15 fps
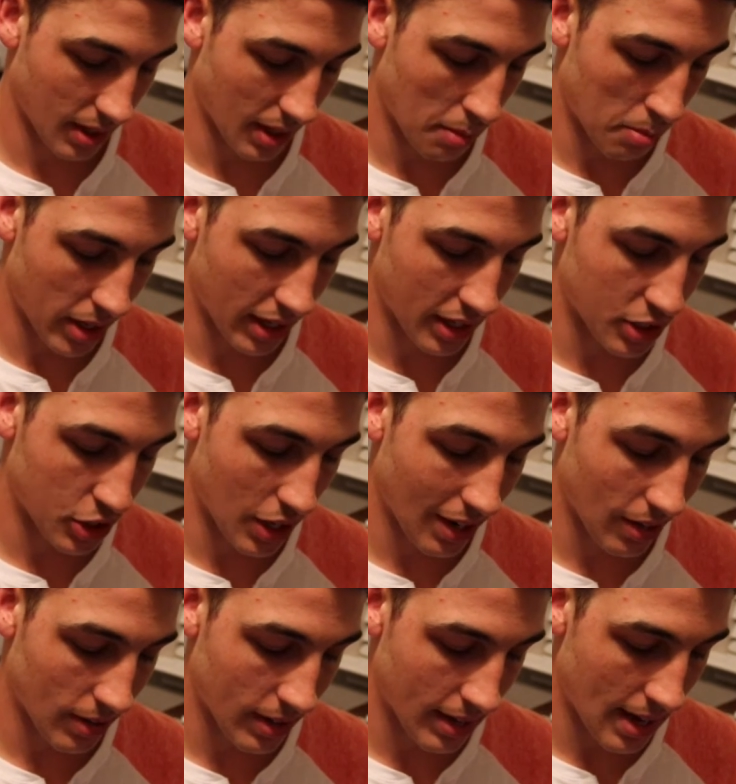I might get your
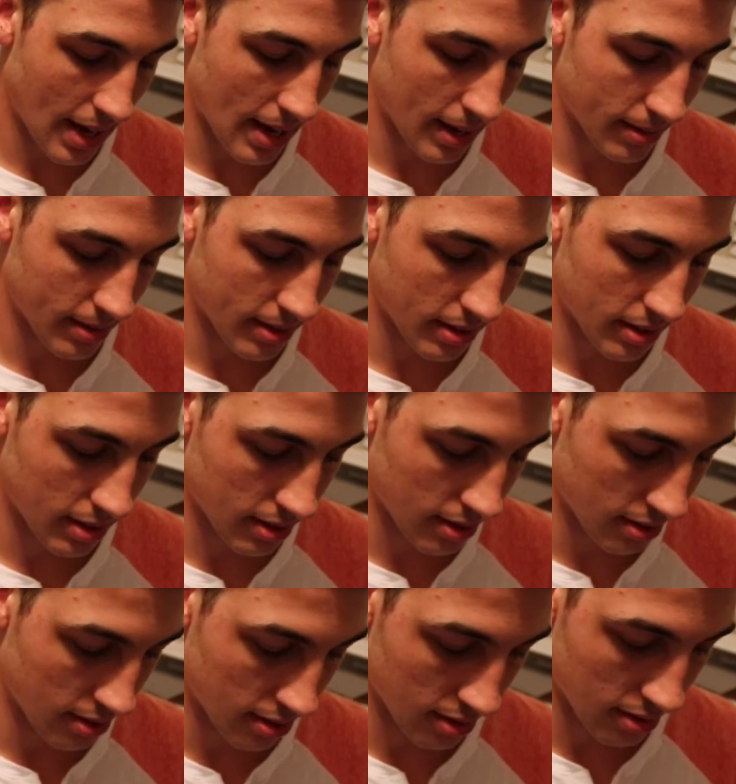hair in a knot.
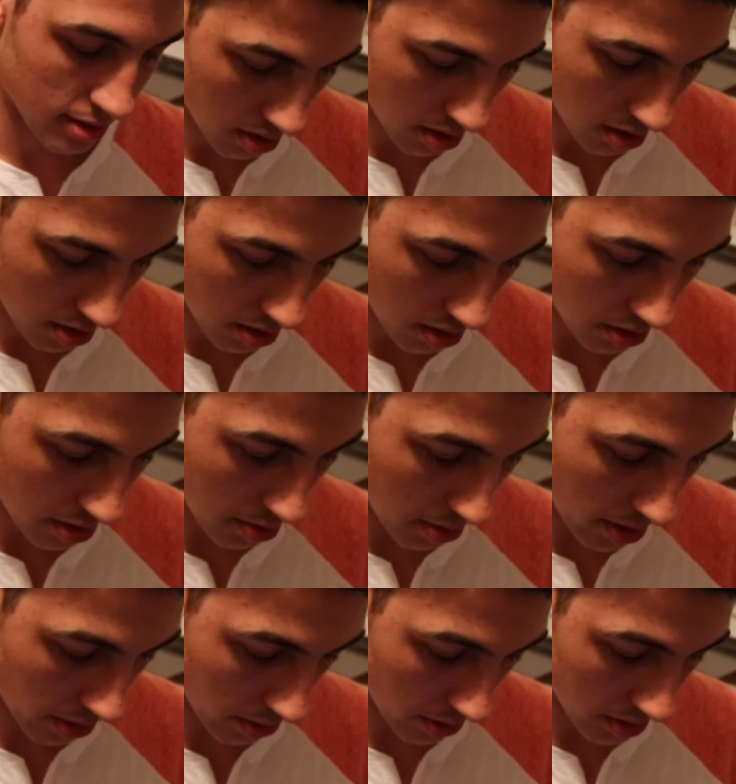Here's some
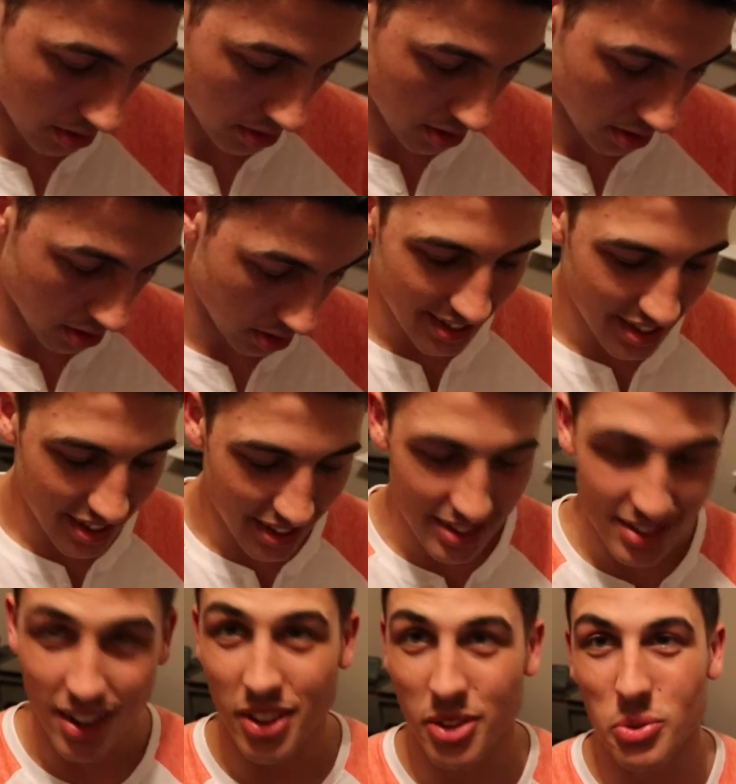other ones. See,
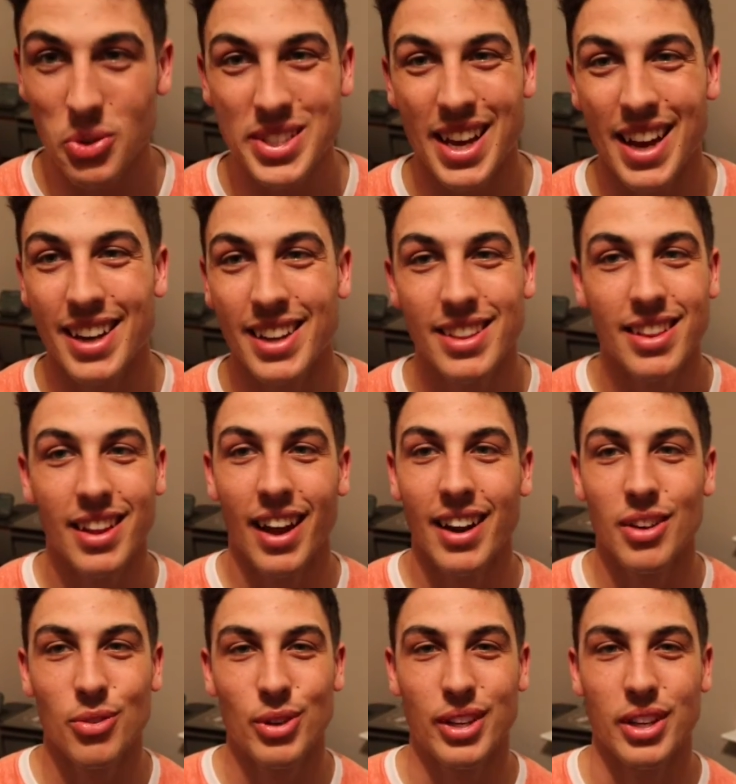these other ones I didn't
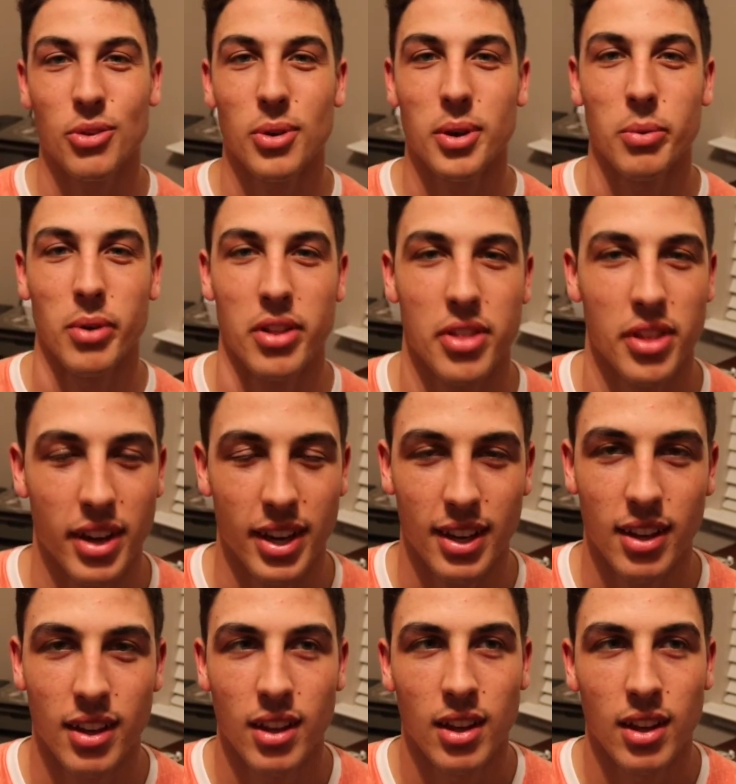really agree with, like